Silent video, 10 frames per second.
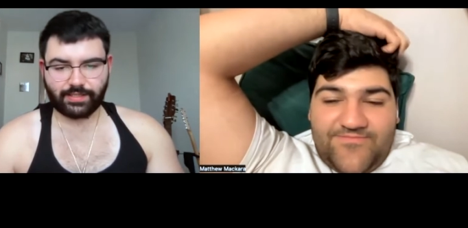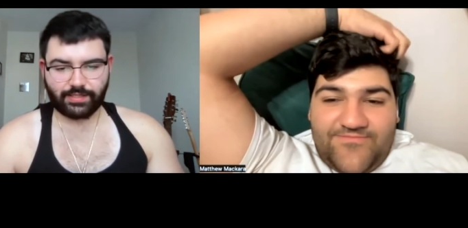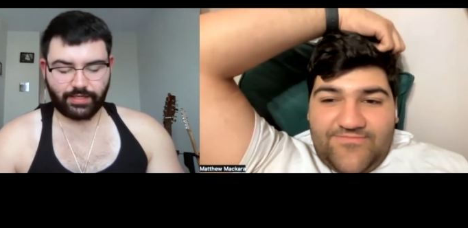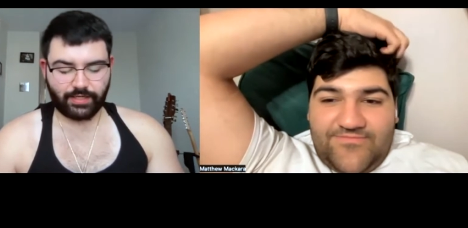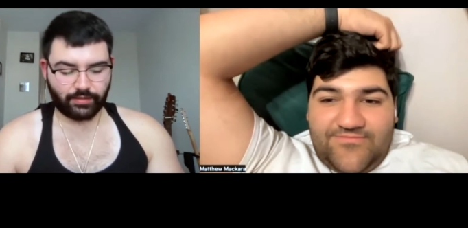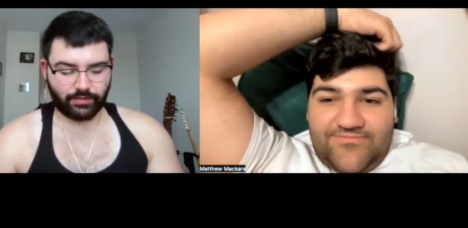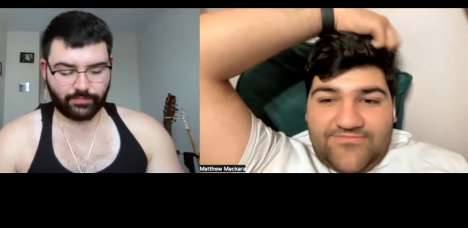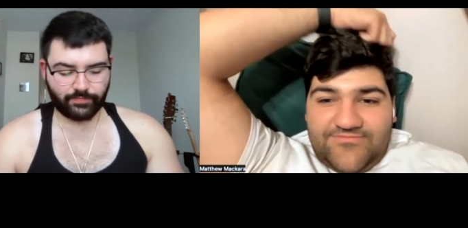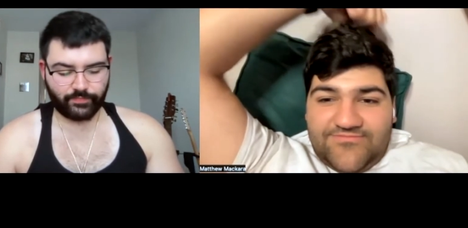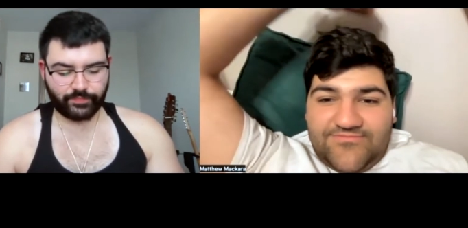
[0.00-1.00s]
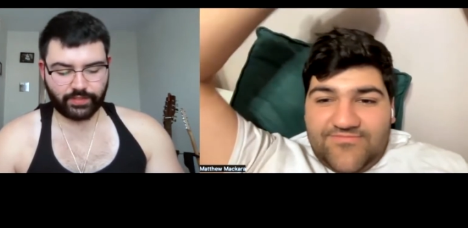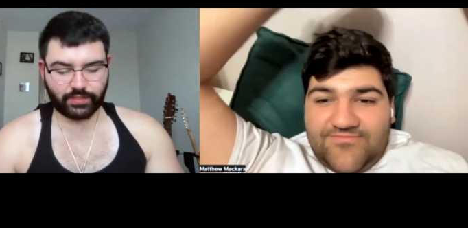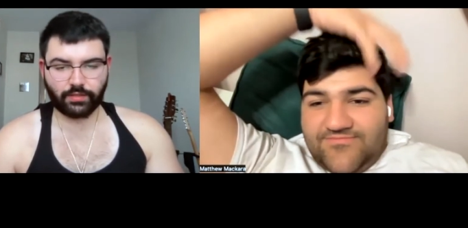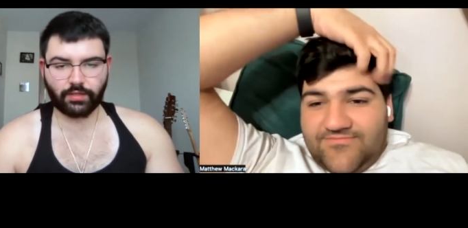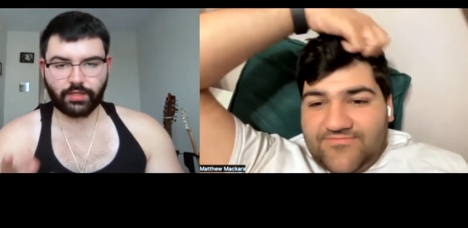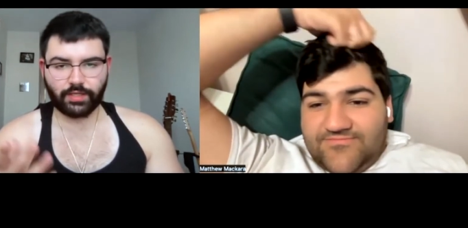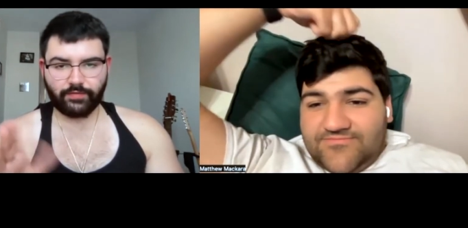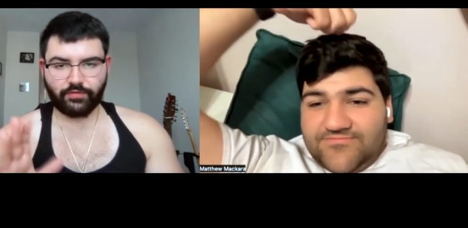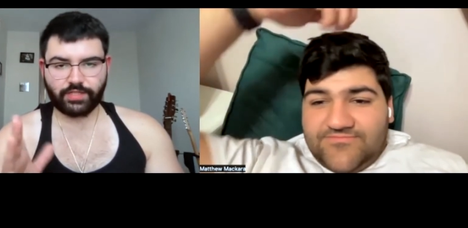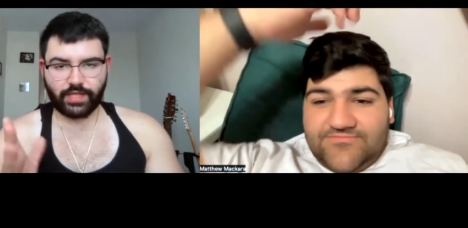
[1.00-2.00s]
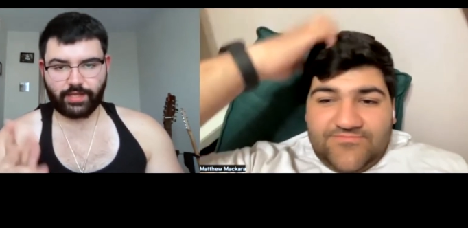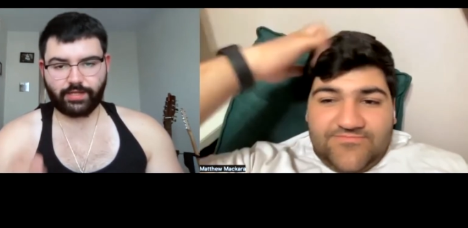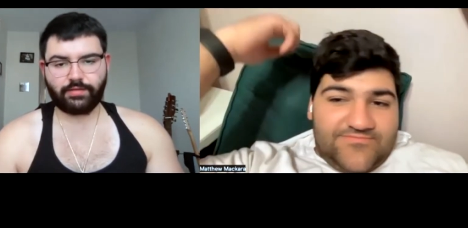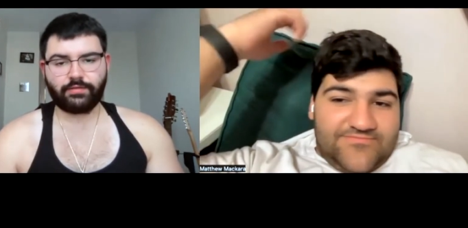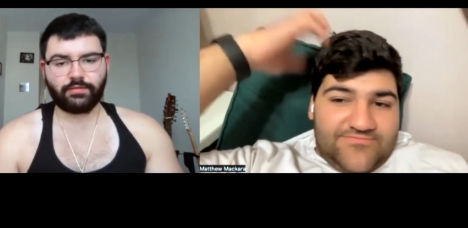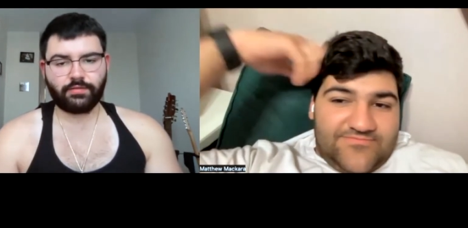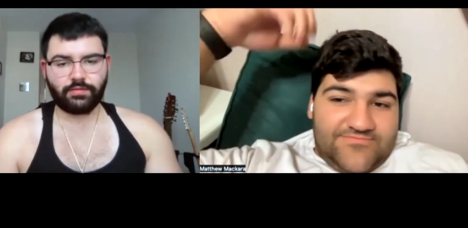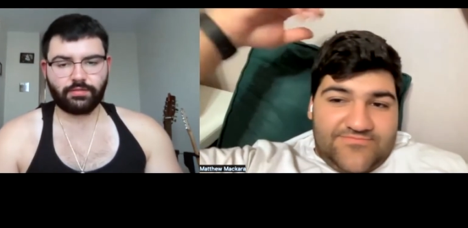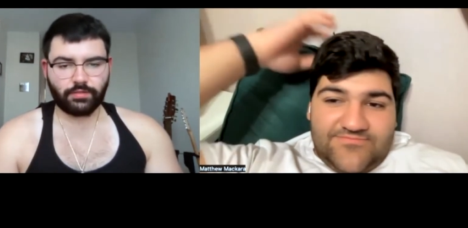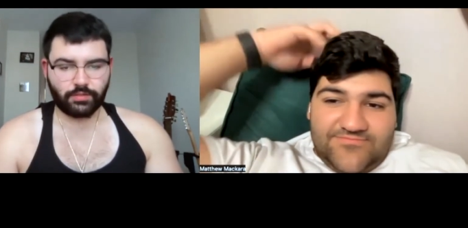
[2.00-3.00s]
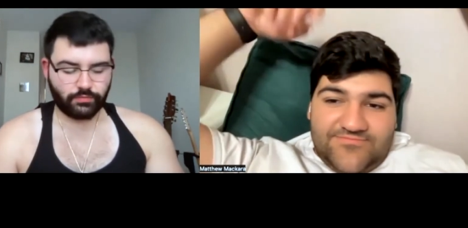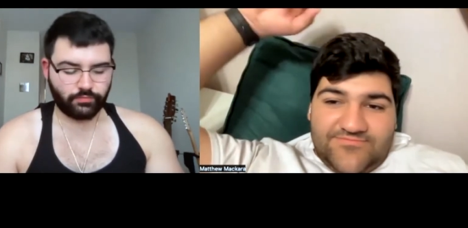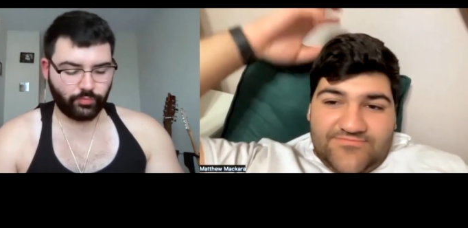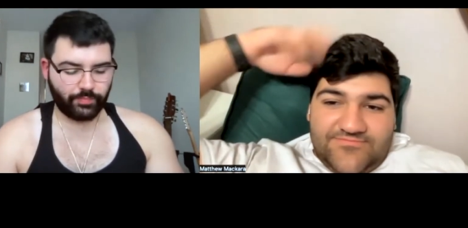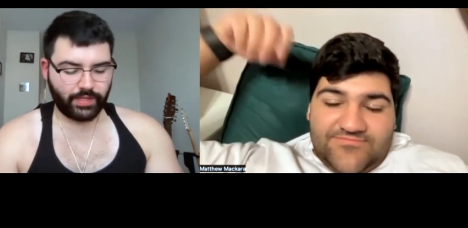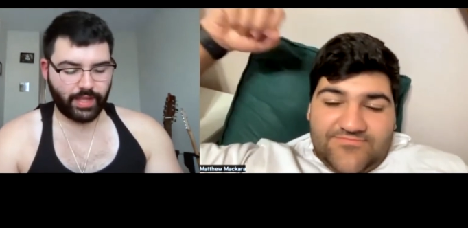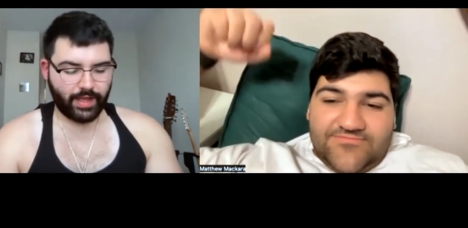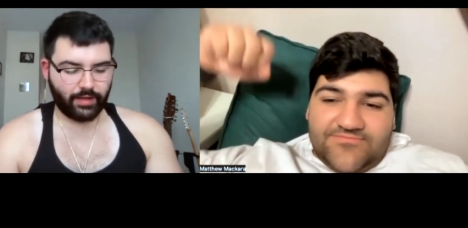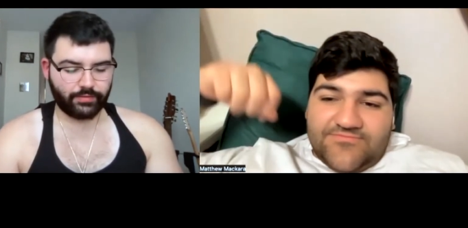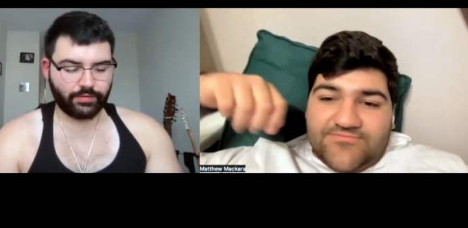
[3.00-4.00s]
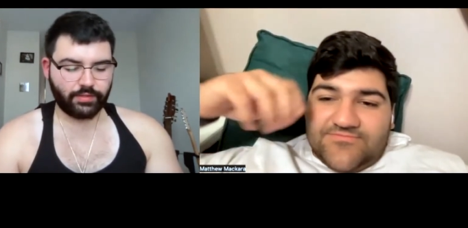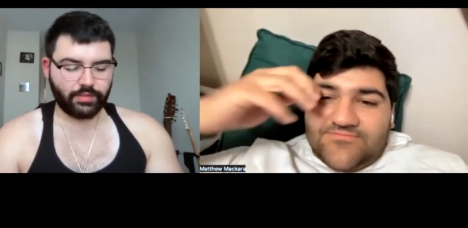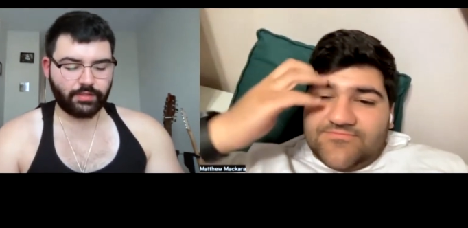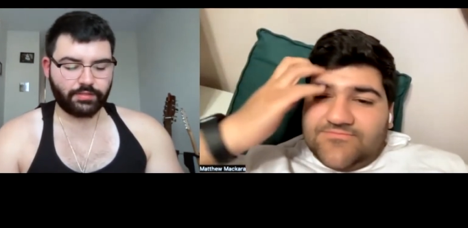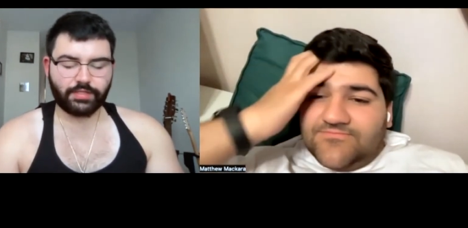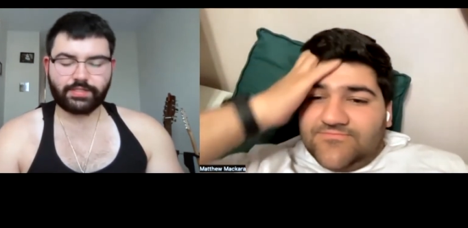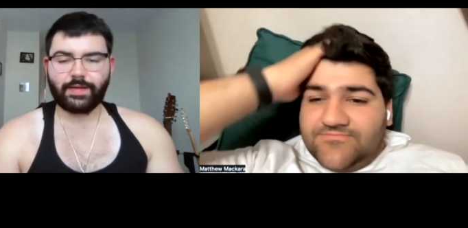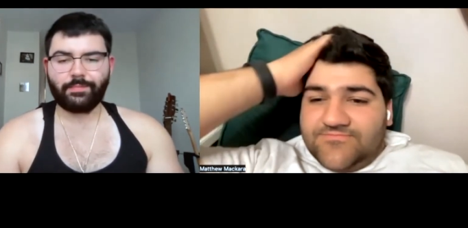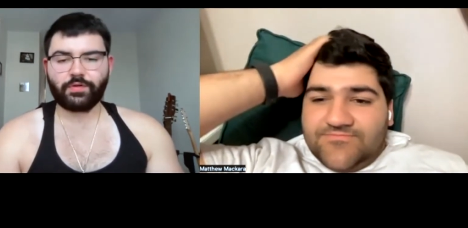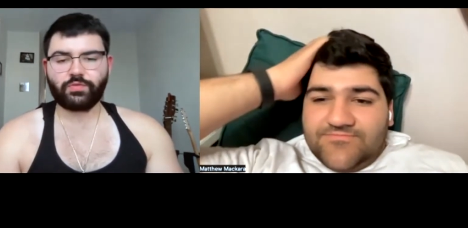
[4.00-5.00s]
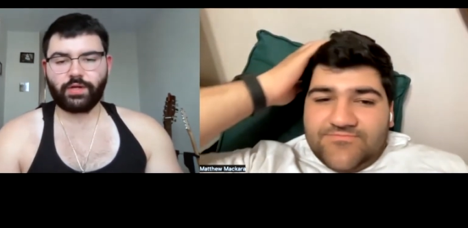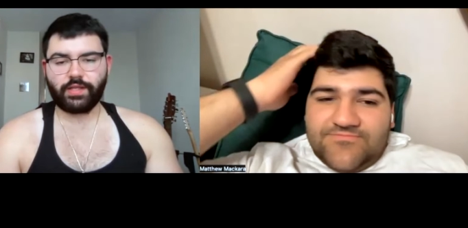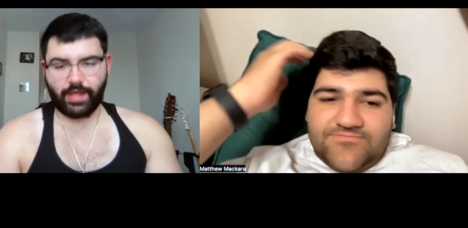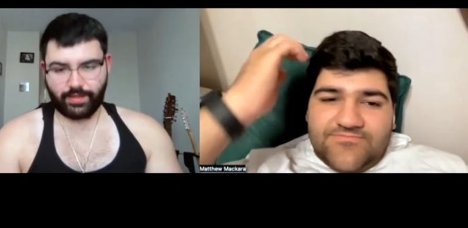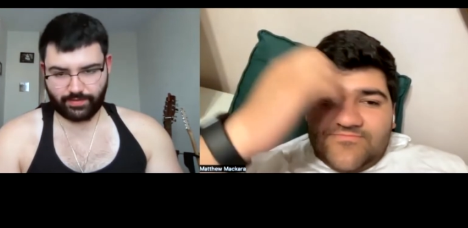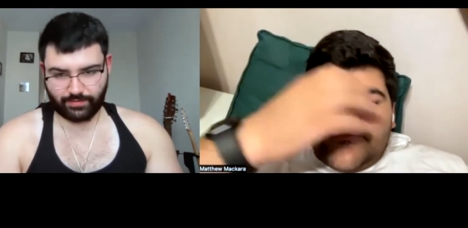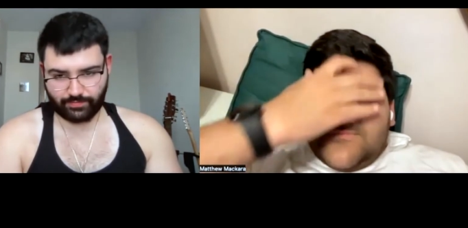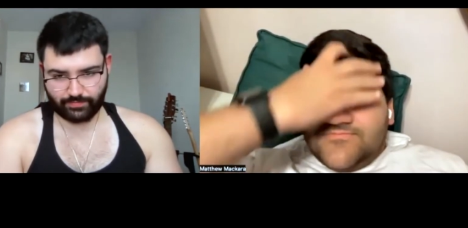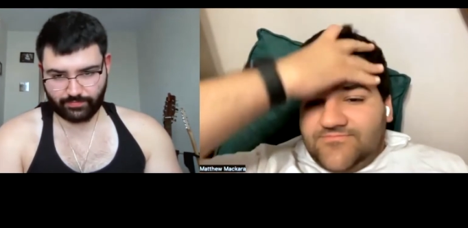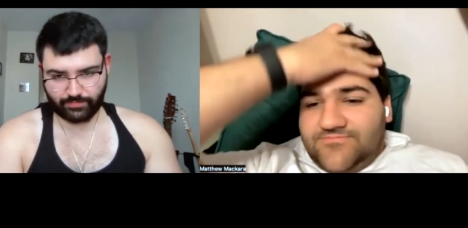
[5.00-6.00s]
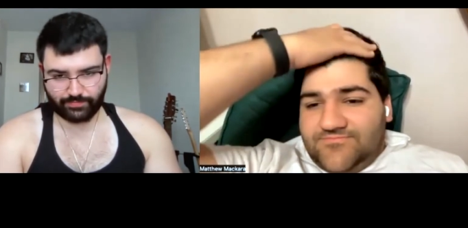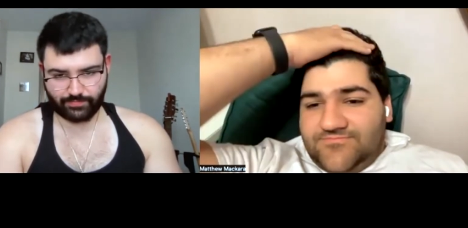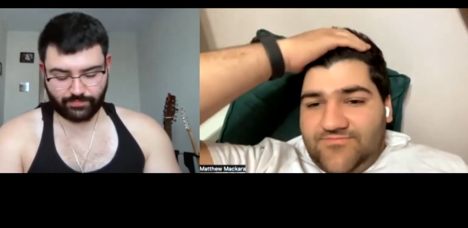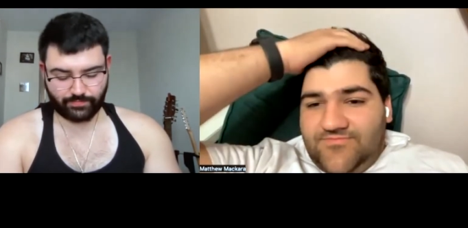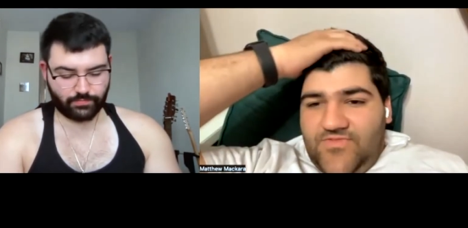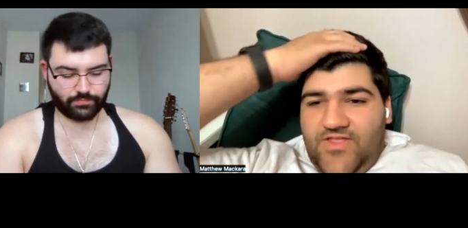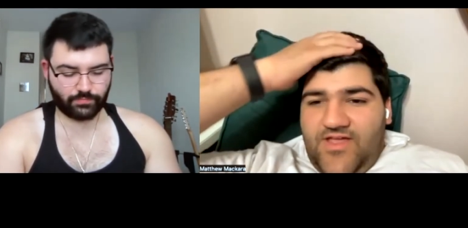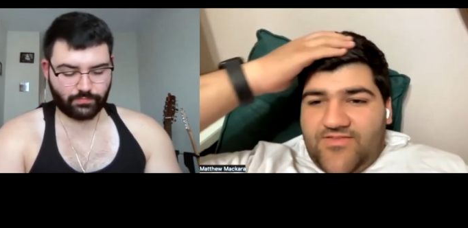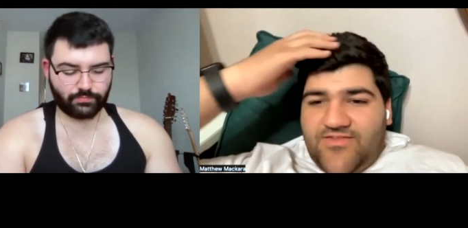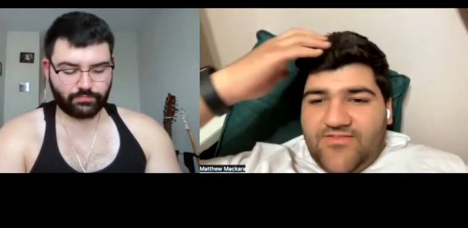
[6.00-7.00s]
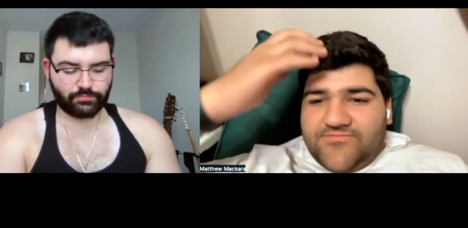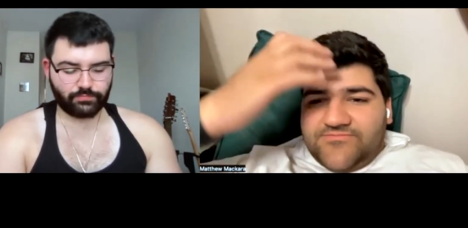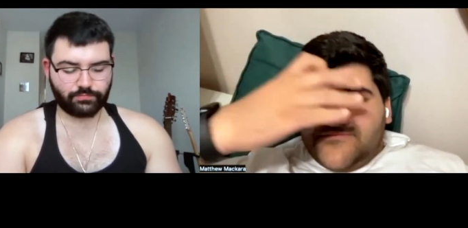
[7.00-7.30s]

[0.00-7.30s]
Speaker 1: the year, give or take, will be out December twenty eighth. Yes.